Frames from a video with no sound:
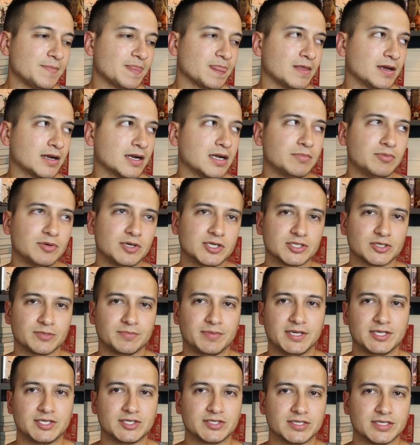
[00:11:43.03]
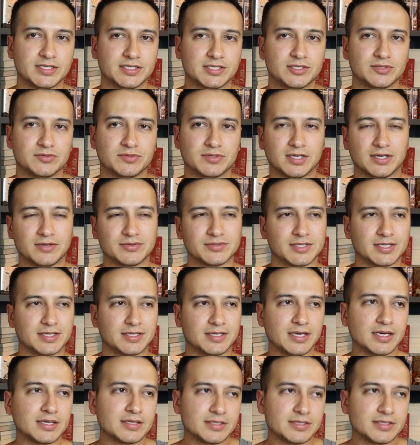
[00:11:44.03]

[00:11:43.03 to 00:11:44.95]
A couple hundred pages into it, I was like, yeah,